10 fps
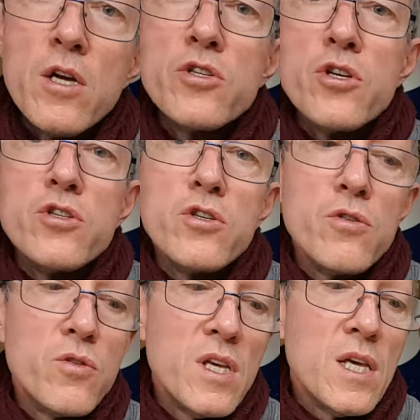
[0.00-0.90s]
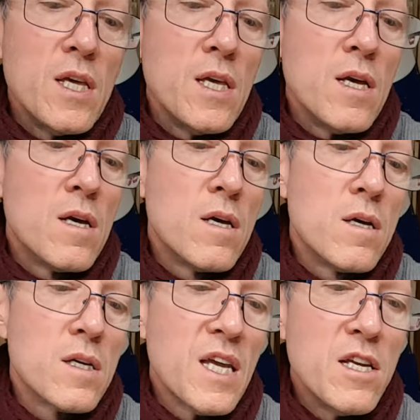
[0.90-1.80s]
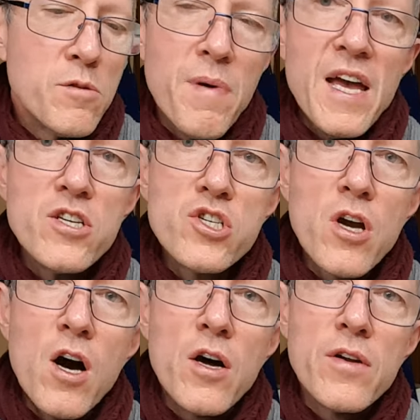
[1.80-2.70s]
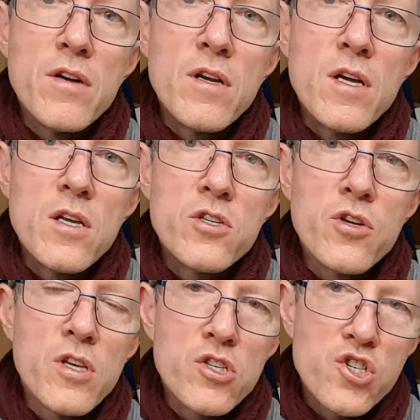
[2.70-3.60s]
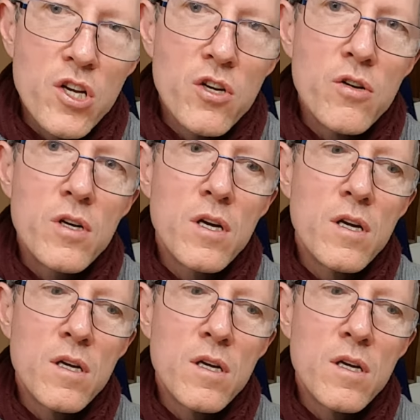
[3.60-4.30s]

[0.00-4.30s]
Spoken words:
to do the kit bash on to the Chinook.